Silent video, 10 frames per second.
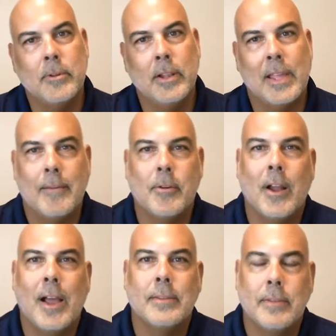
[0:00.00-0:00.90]
really have our
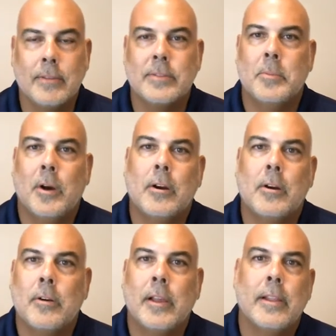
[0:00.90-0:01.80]
eyes on
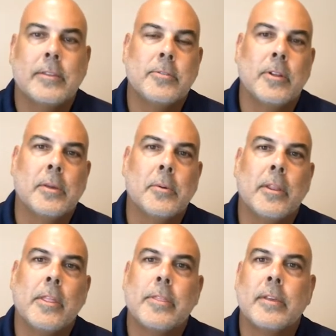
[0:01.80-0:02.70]
tomorrow, right? That's really one
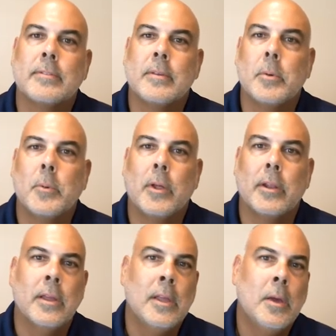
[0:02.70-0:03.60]
of the things that we want
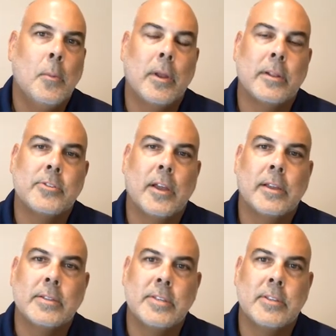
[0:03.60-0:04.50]
to want to try and
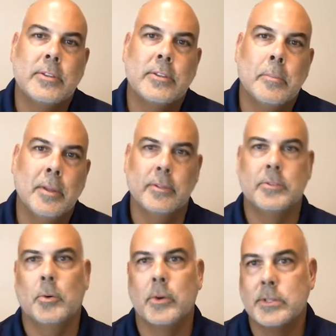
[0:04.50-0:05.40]
continue to build
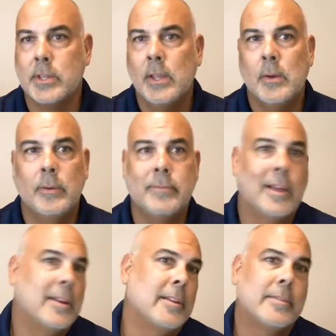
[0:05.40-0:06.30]
towards. We've
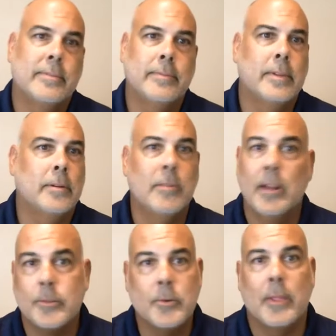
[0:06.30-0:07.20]
done this, you know,
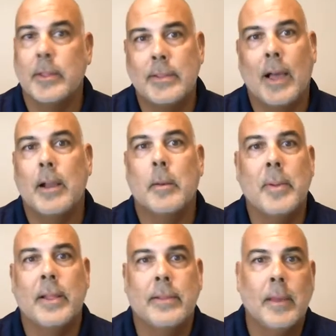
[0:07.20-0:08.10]
really throughout the entire
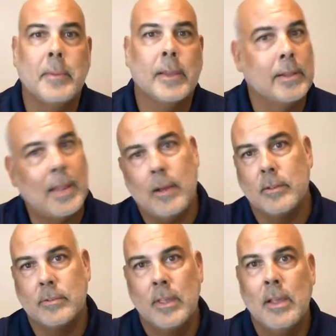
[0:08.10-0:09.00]
pandemic, and
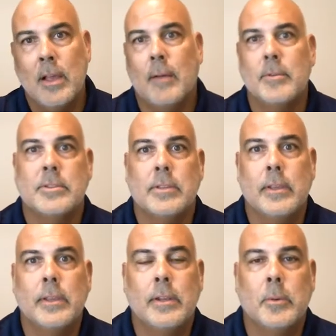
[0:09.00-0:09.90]
now
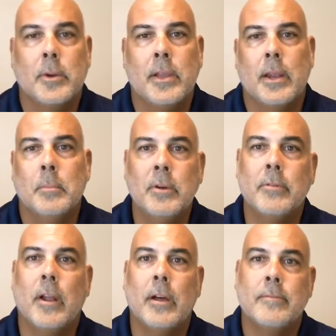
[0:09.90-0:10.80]
obviously, you know, we're kind of
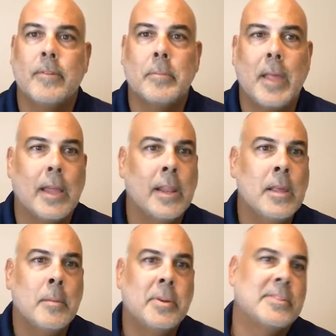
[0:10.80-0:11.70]
moving on from that.
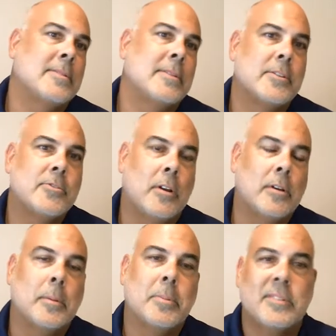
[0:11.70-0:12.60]
Puts us in a
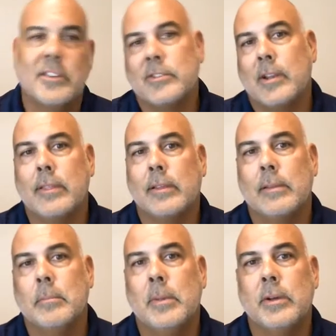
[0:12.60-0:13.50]
stronger position, I think,
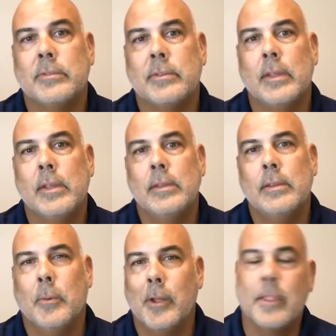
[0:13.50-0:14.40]
than most you
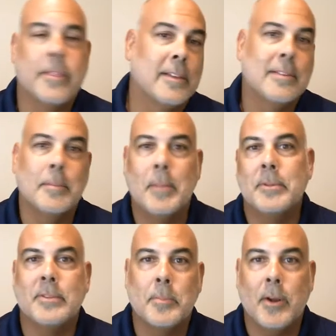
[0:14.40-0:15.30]
know, one of the things that maybe
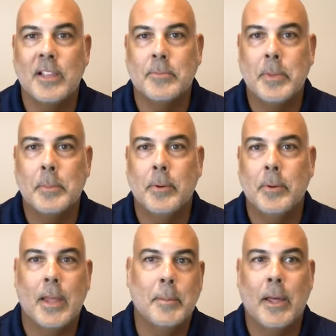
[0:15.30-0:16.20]
surprised people a
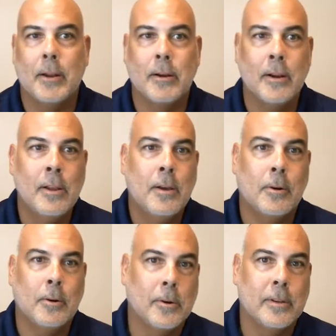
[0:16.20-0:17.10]
lot about our,
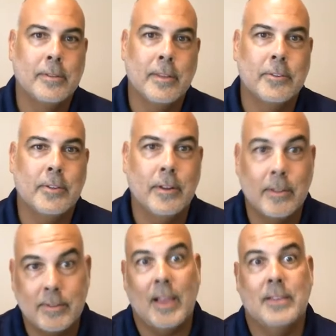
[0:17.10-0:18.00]
our organization, the
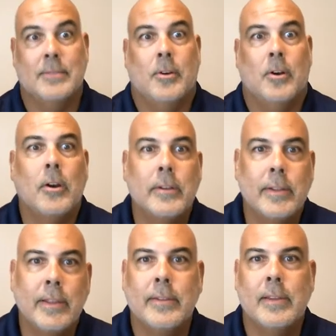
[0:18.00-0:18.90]
size of our
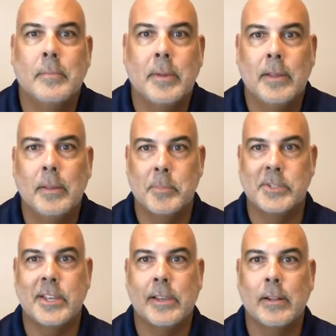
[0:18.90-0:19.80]
R&D team uh, in
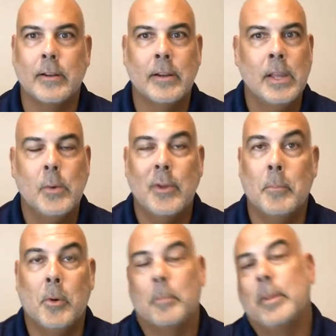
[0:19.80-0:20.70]
particular, we have
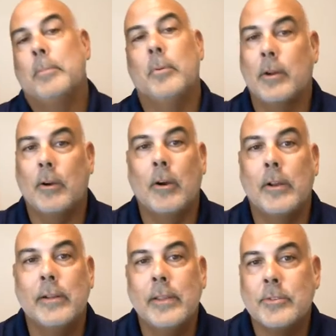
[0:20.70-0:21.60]
more people in our
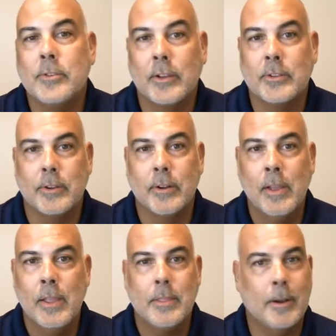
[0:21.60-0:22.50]
R&D structure
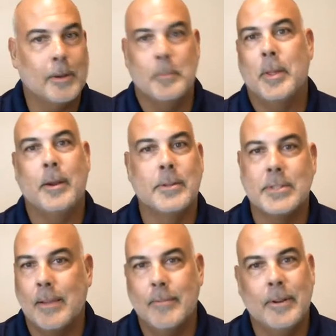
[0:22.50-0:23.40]
than our competitors
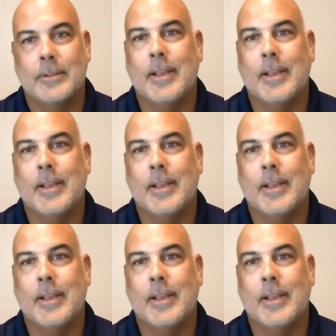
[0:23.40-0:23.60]
have in their